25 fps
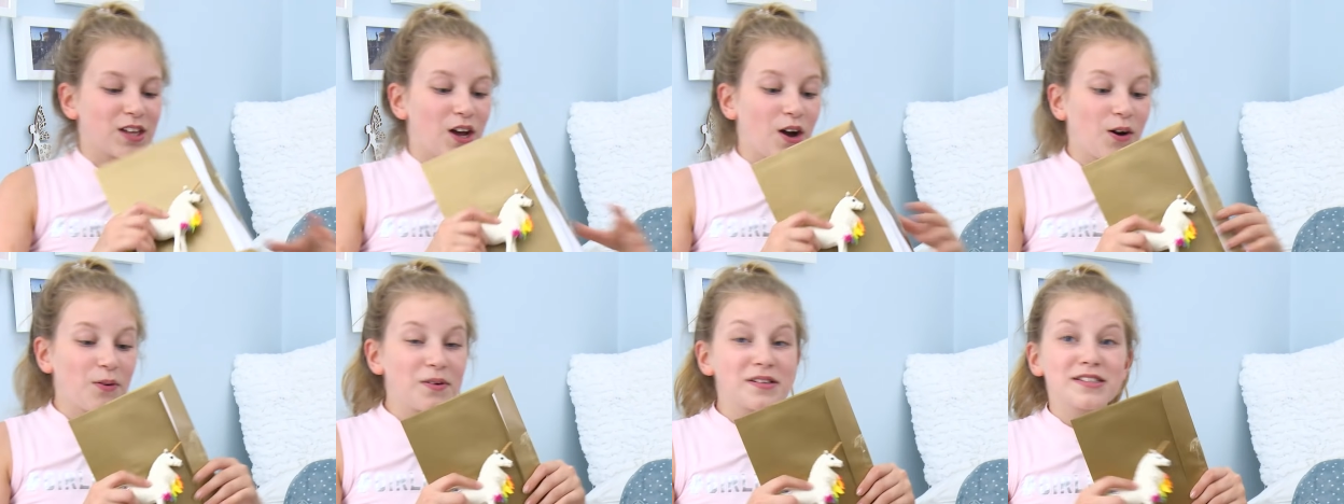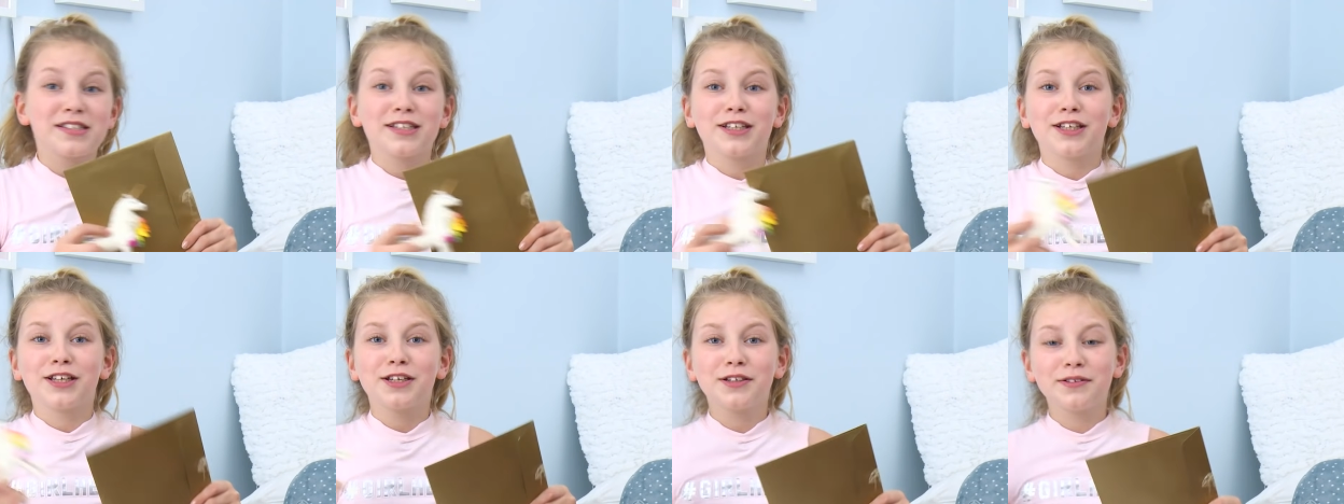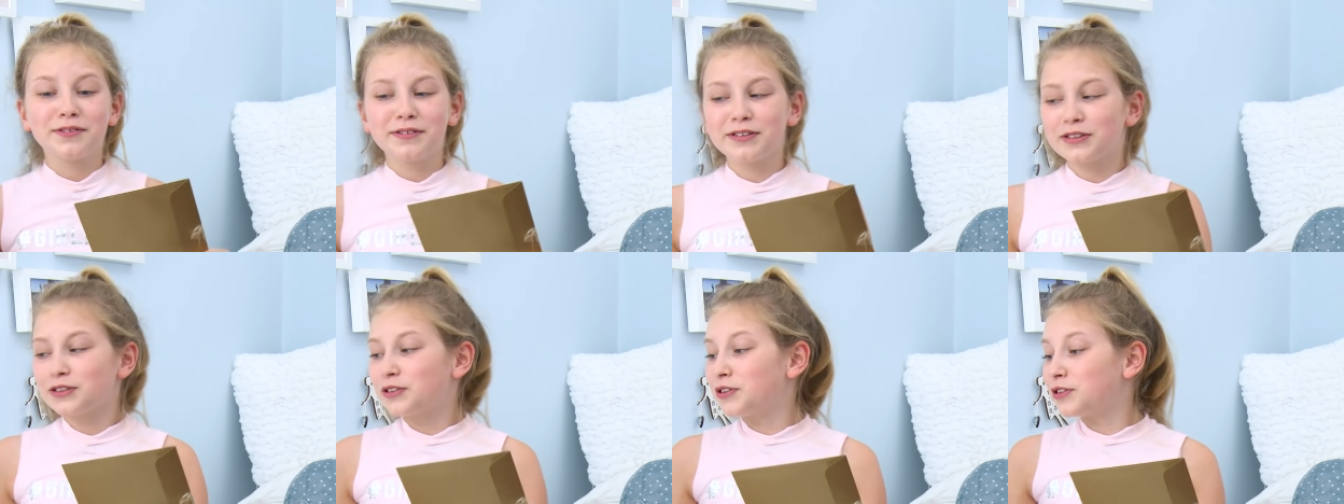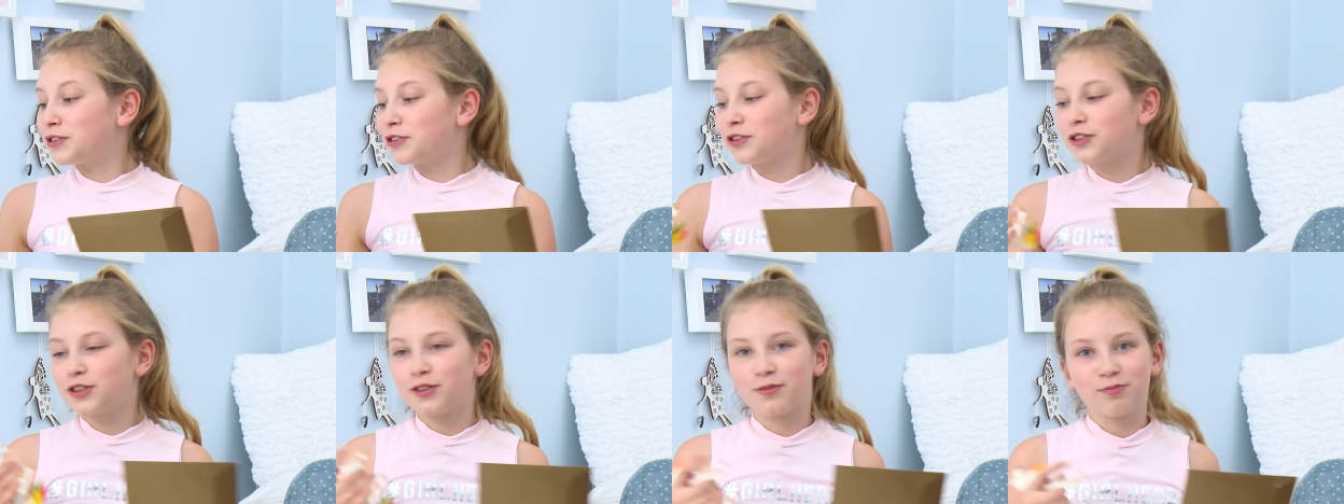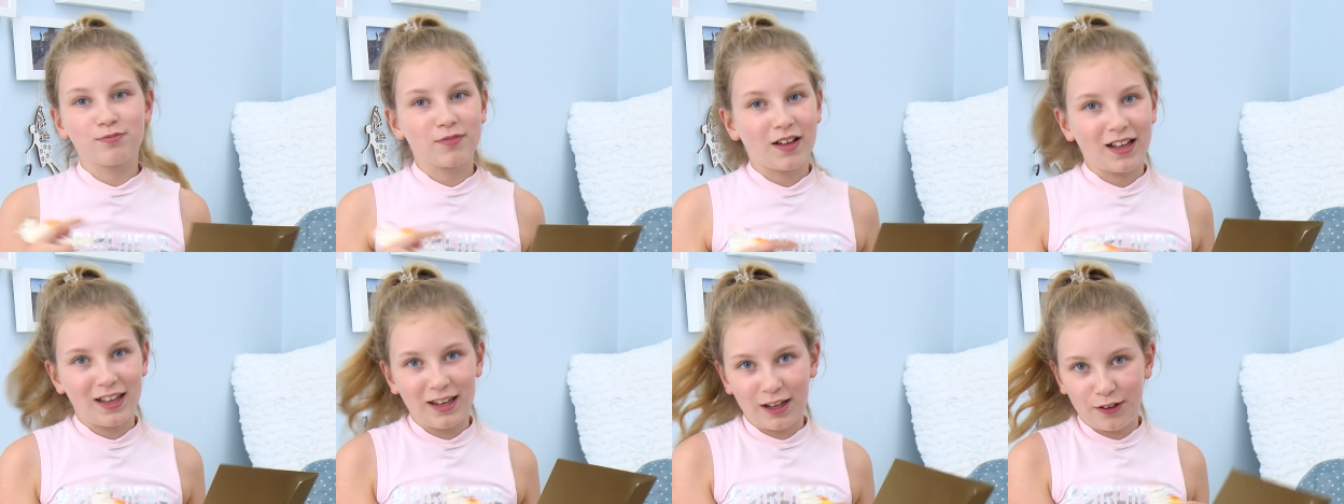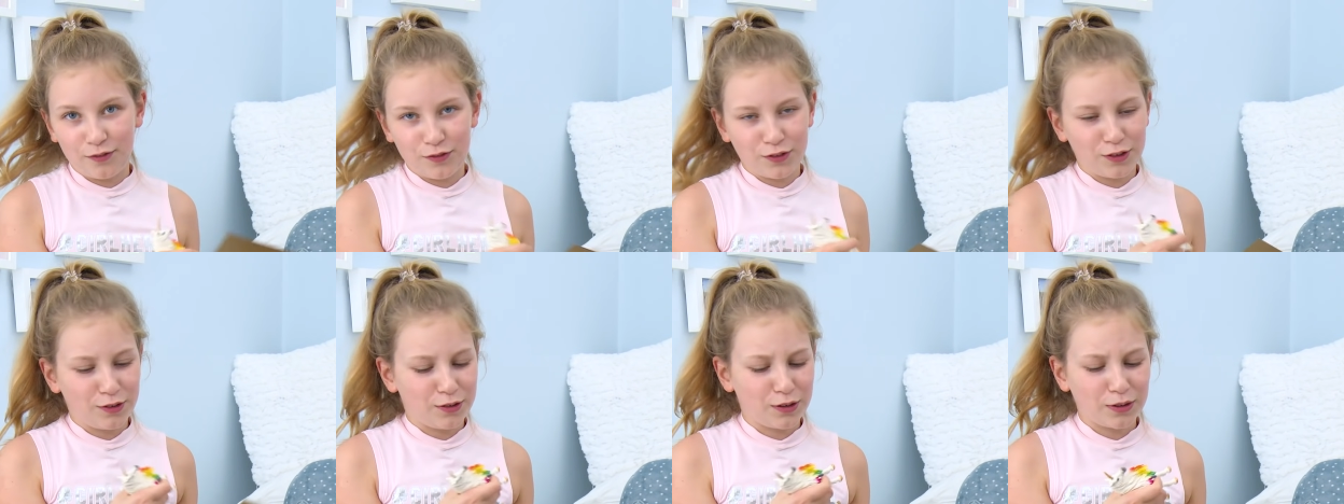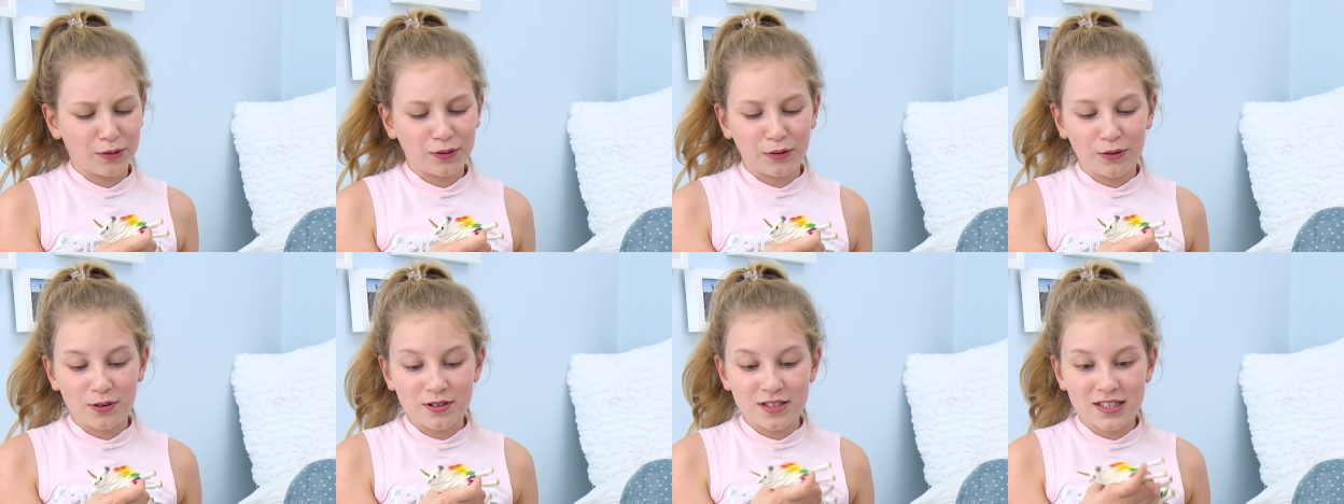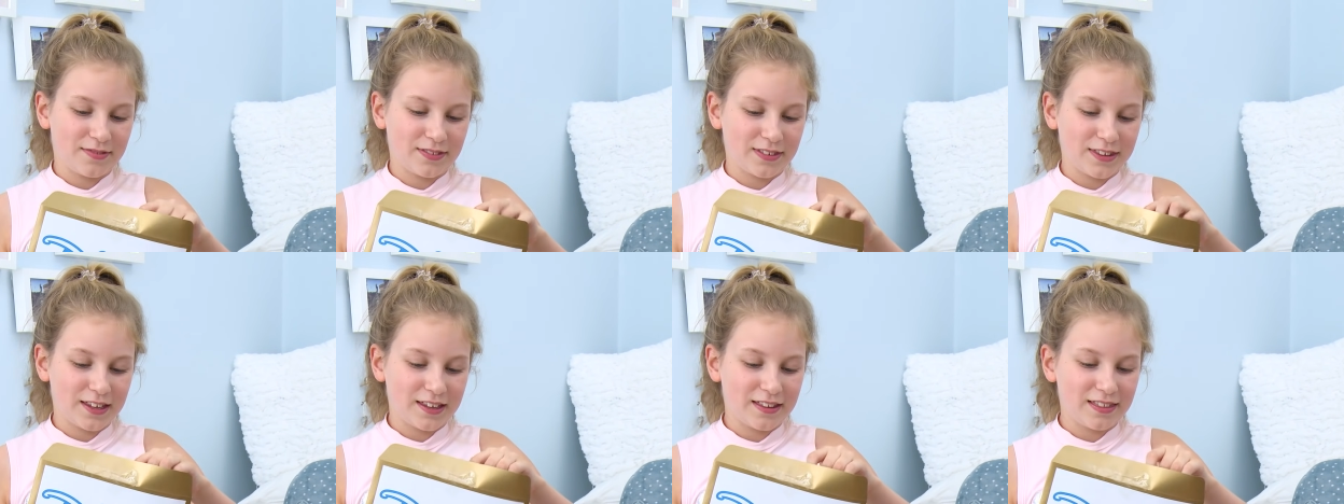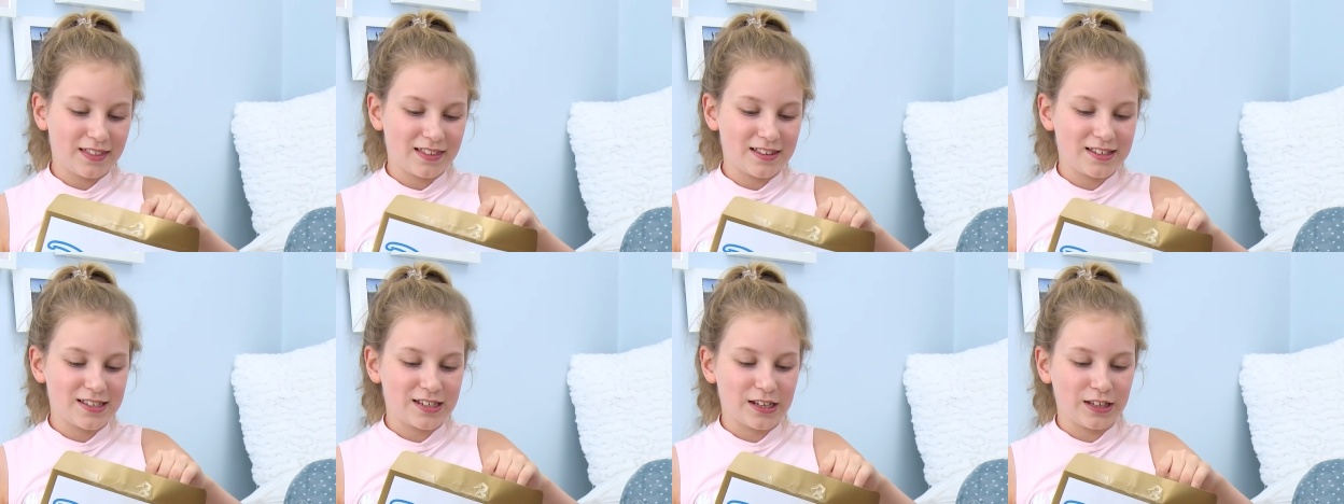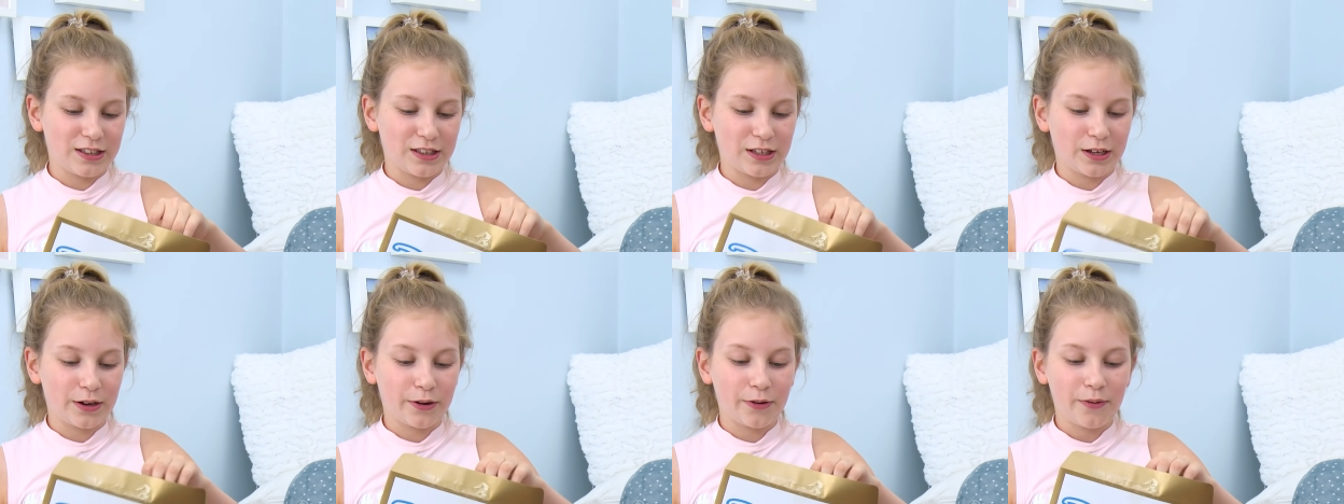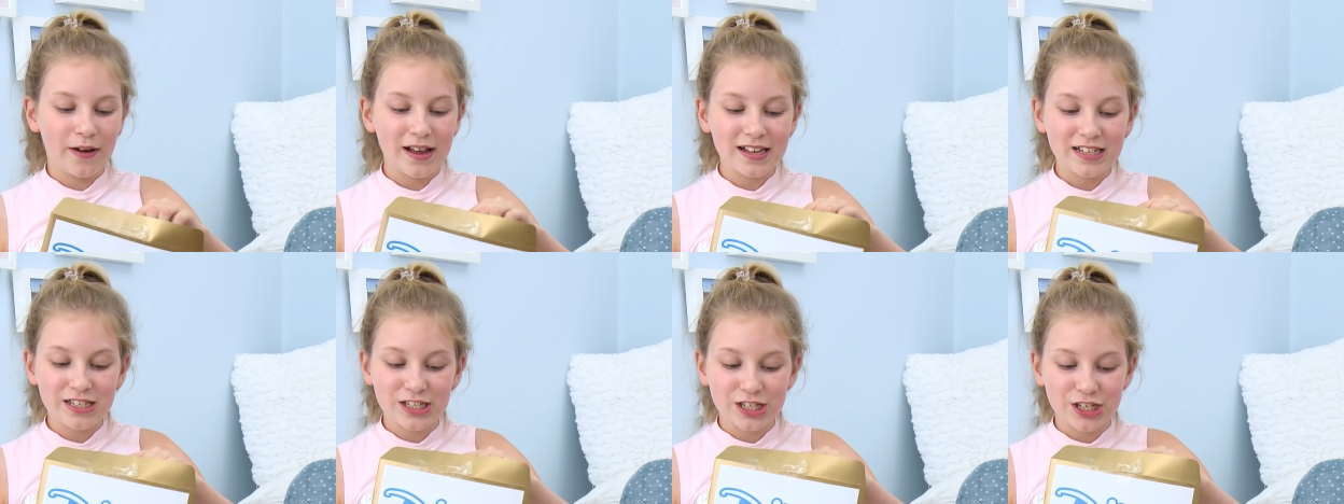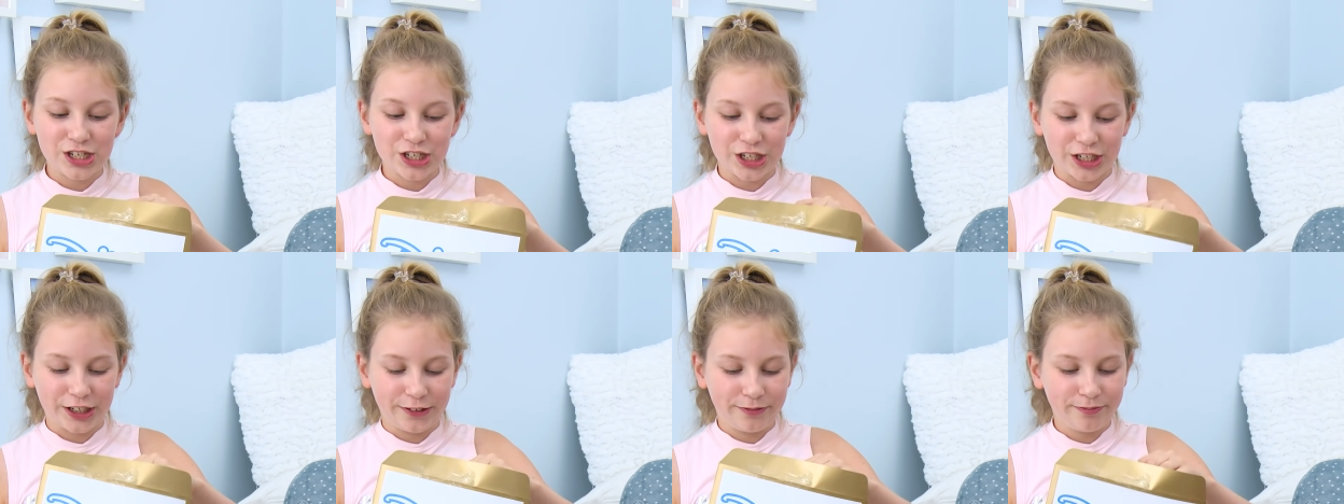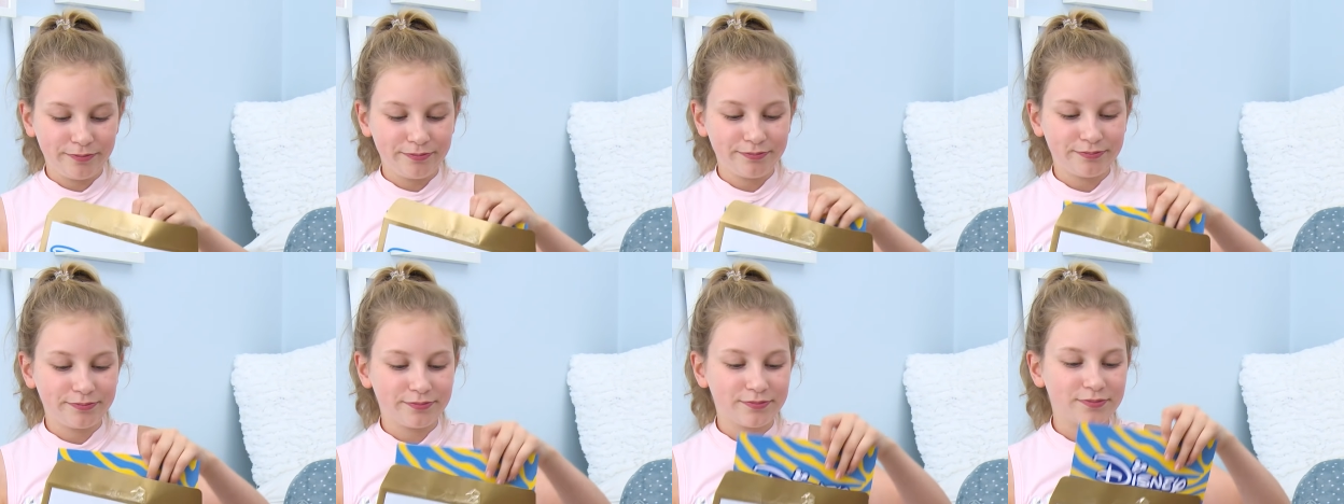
Oh, it's a unicorn. I love unicorns. So the question,